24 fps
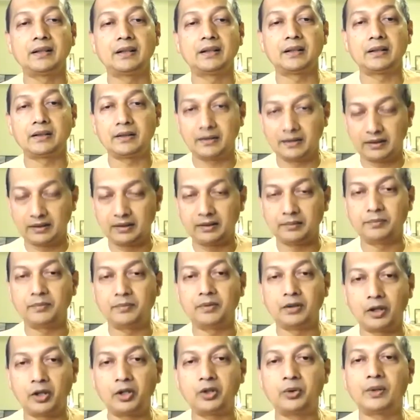the
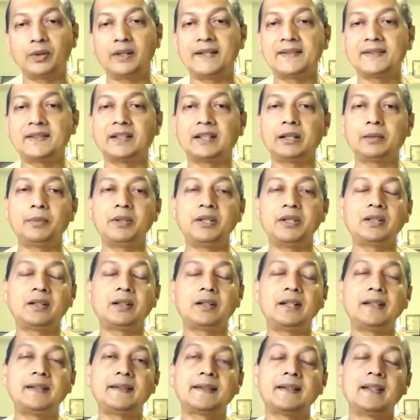non-dualistic
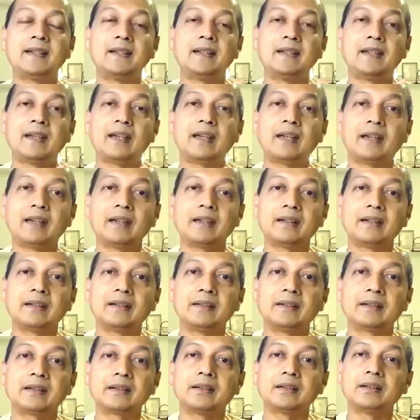commentaries,
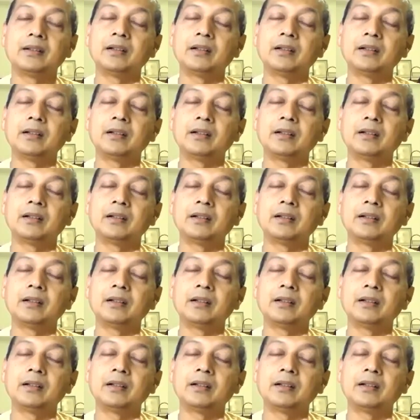and